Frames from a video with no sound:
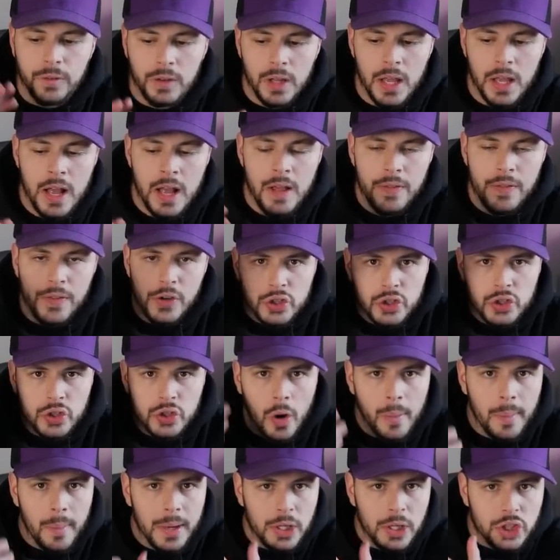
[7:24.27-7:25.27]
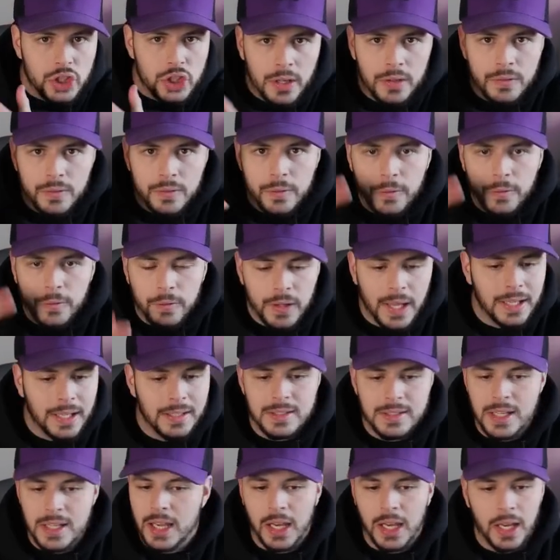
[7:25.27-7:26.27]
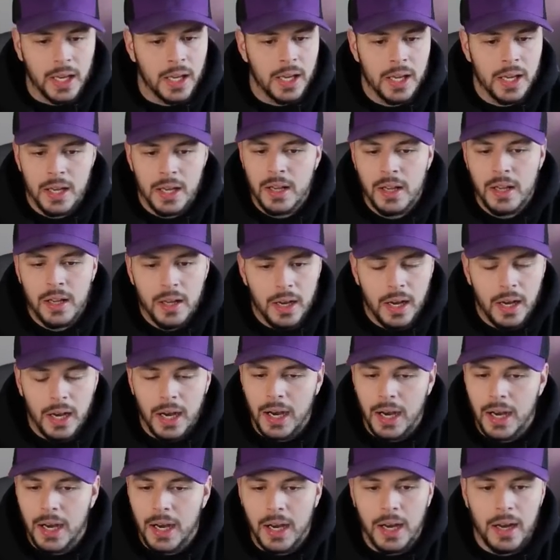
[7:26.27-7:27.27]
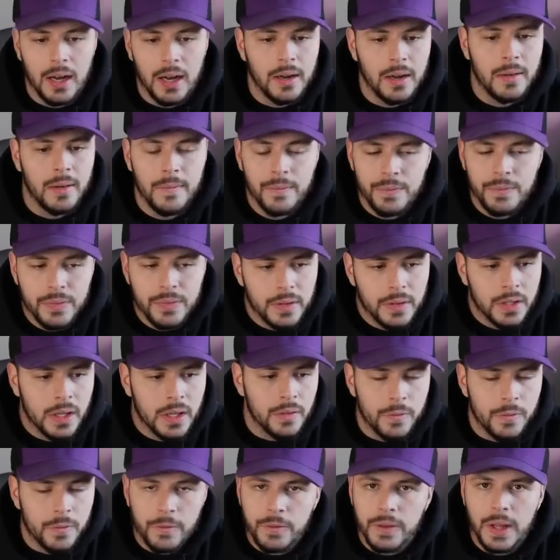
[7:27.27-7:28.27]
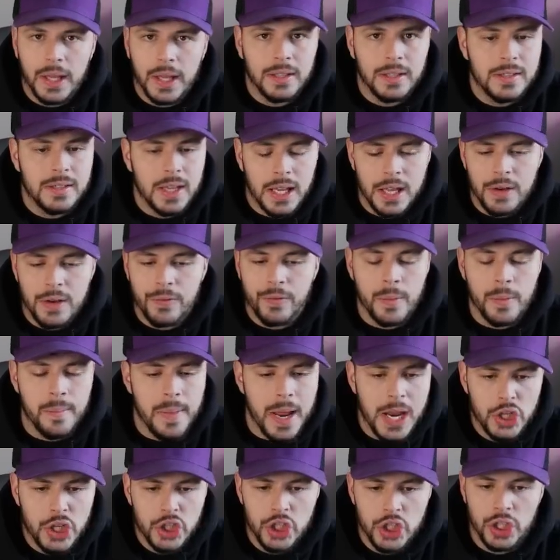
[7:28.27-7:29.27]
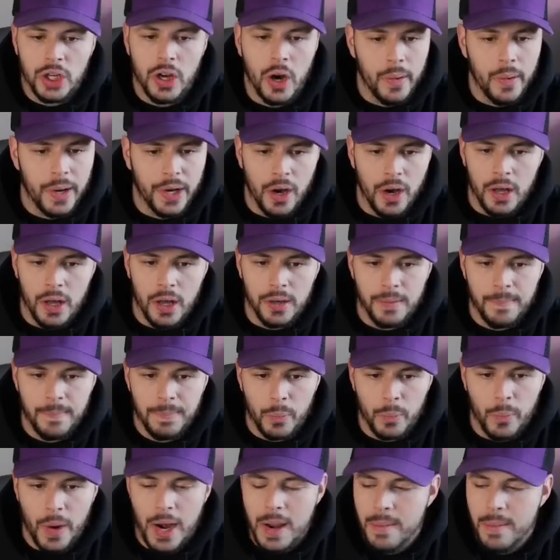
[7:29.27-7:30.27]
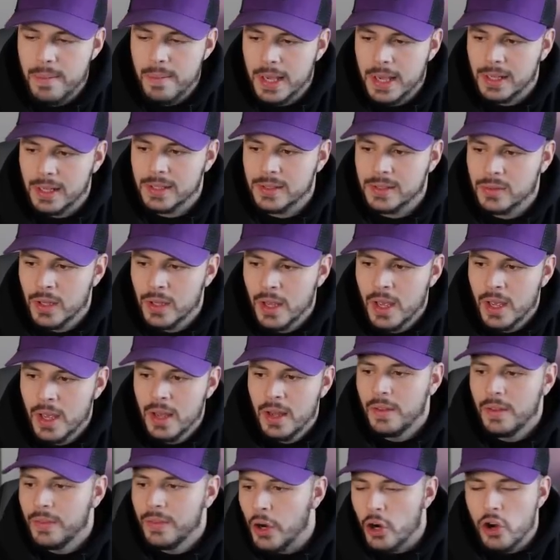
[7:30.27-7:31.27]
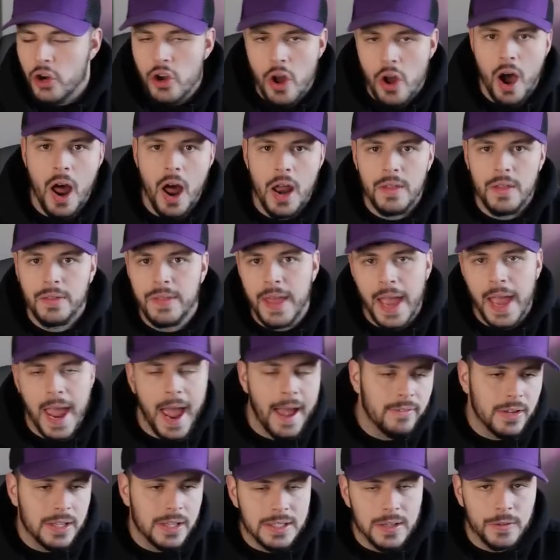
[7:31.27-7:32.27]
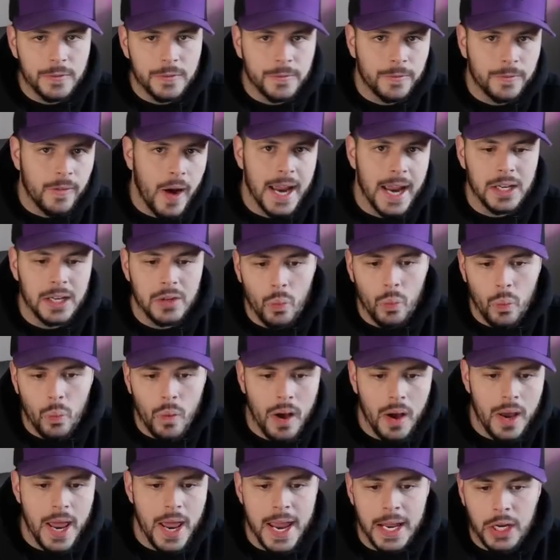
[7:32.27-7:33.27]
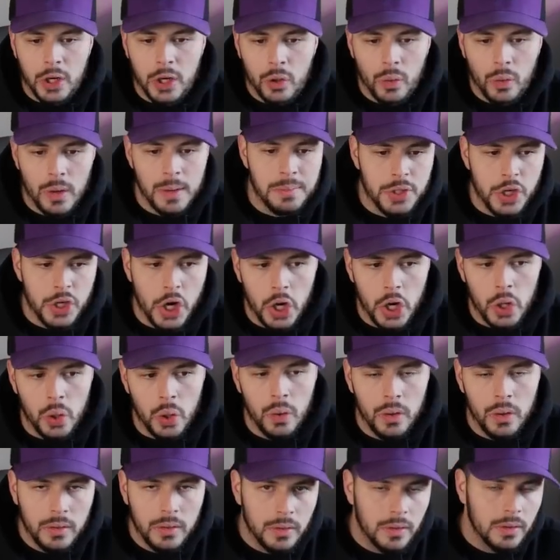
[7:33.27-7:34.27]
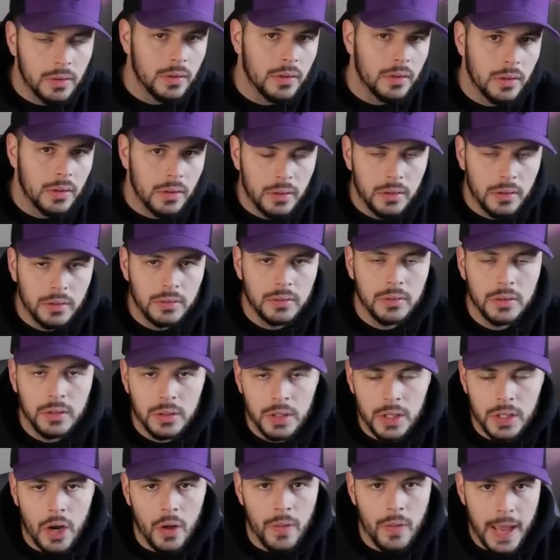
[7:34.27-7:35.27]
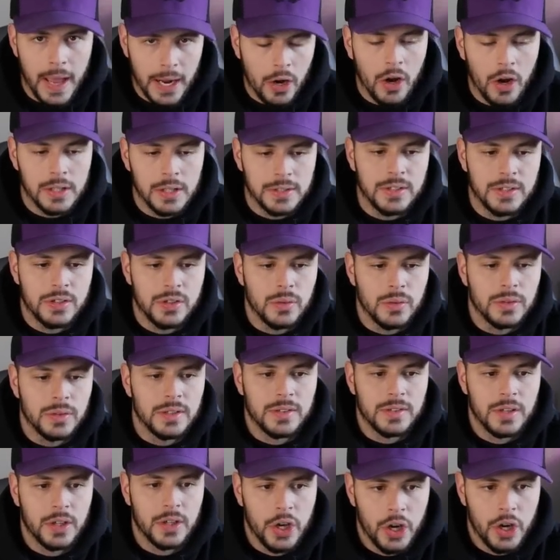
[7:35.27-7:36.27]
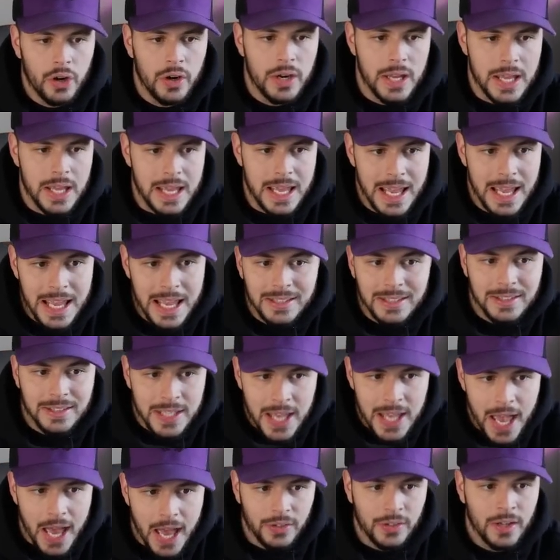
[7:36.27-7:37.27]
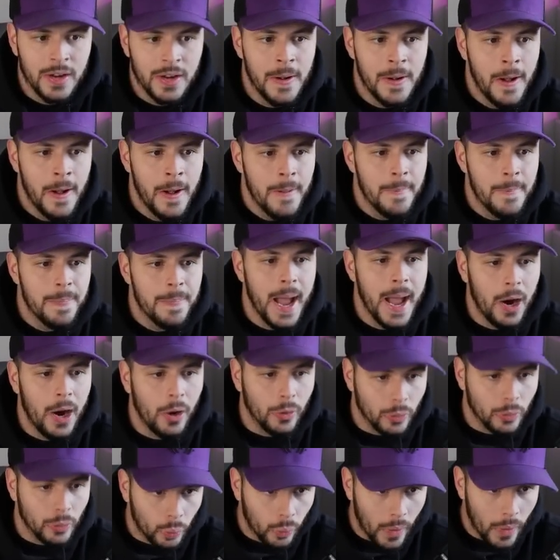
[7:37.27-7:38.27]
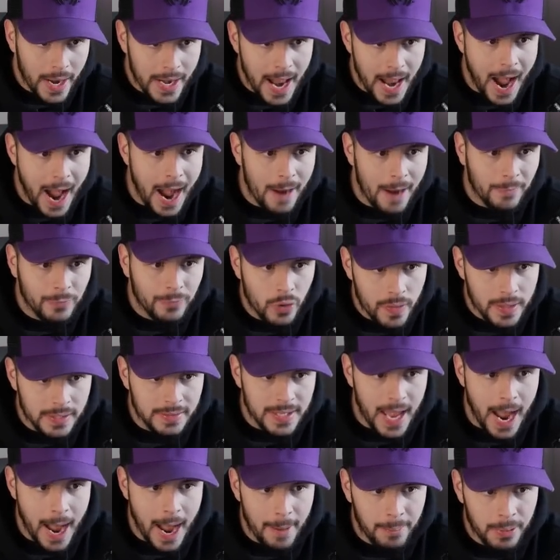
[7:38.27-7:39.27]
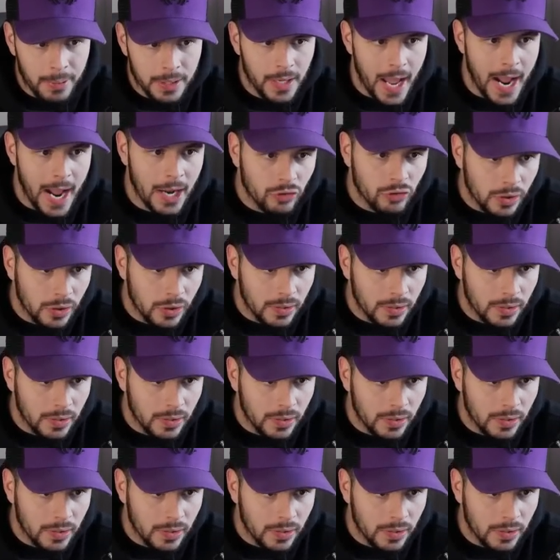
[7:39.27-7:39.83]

there's so much conflicting information going on, right? Because they haven't defined what a crypto, you know, that constitutes a security is yet. Now, right after this happened, actually, let's